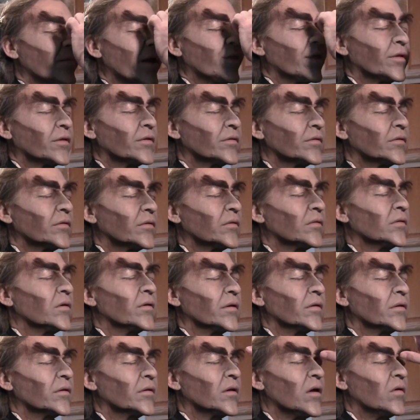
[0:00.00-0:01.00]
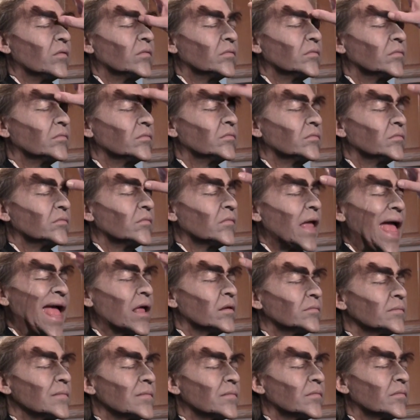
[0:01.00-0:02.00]
different links shooting different
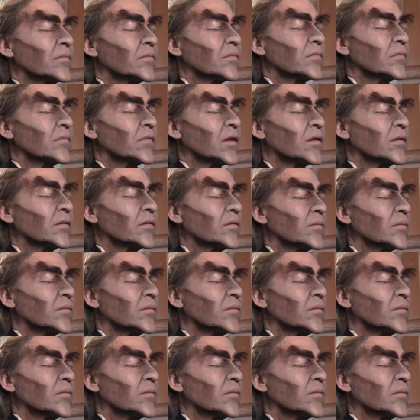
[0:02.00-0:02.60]
directions.